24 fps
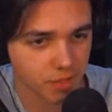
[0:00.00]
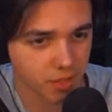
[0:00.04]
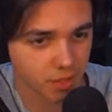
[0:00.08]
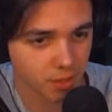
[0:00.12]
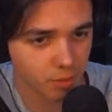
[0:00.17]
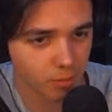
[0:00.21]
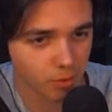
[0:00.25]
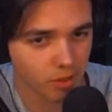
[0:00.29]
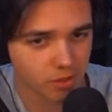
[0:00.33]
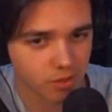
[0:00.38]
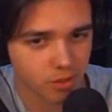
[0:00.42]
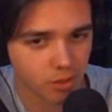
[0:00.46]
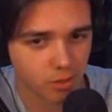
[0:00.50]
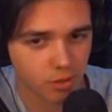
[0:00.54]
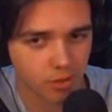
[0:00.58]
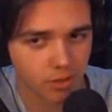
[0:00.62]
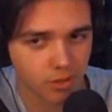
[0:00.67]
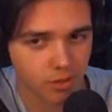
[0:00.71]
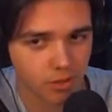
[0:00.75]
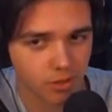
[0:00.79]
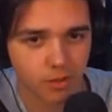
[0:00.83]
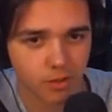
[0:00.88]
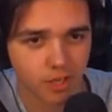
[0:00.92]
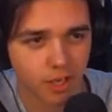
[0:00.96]
You are
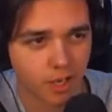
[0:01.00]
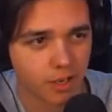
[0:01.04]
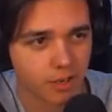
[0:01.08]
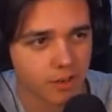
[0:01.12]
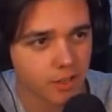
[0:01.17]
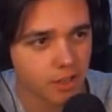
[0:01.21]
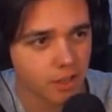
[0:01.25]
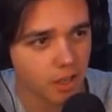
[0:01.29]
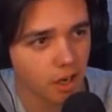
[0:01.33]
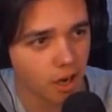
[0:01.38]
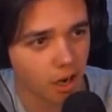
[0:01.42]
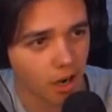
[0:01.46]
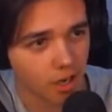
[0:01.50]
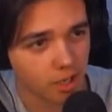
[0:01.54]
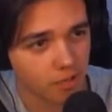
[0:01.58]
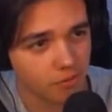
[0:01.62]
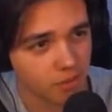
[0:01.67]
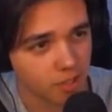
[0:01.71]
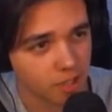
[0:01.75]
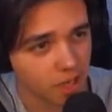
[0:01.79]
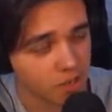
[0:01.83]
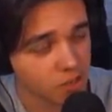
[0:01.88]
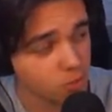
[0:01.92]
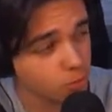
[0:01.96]
totally okay. All right, if
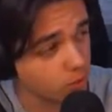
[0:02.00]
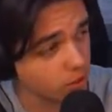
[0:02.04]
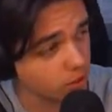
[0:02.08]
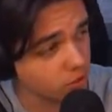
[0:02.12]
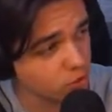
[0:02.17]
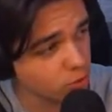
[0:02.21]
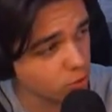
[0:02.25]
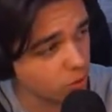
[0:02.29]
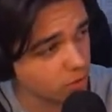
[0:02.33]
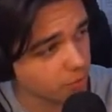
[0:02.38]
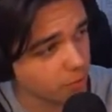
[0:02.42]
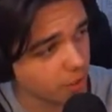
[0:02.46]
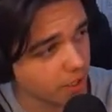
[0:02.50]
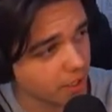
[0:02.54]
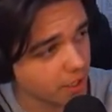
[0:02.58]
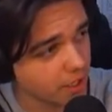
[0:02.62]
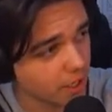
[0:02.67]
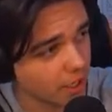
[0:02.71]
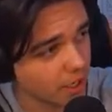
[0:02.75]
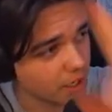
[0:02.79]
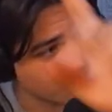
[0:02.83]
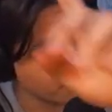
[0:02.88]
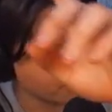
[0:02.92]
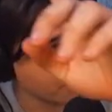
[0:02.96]
you guys want to join my
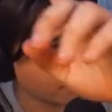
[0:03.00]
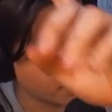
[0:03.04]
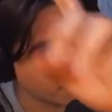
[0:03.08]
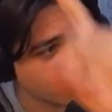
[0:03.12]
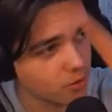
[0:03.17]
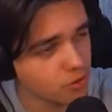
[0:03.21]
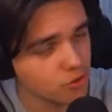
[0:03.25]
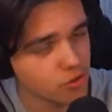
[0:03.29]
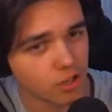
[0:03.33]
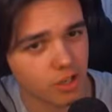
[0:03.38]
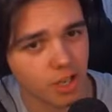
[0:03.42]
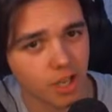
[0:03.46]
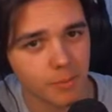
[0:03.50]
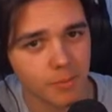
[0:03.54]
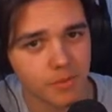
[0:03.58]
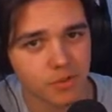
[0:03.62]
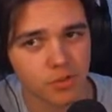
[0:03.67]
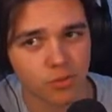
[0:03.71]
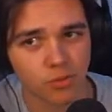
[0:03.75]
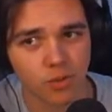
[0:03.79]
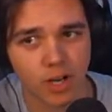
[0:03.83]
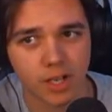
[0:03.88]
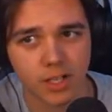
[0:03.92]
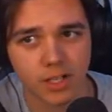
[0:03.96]
game, my username
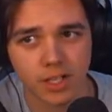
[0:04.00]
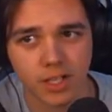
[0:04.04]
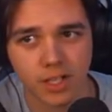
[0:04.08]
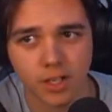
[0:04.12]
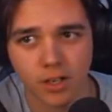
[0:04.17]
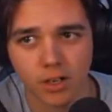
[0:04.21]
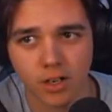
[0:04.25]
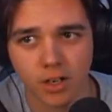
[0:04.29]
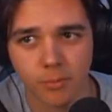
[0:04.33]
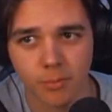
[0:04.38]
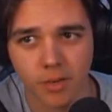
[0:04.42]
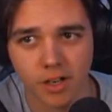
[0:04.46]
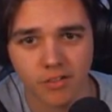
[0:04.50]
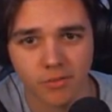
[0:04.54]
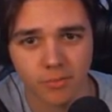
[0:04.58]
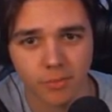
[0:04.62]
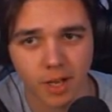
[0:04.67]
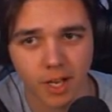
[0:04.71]
is right here above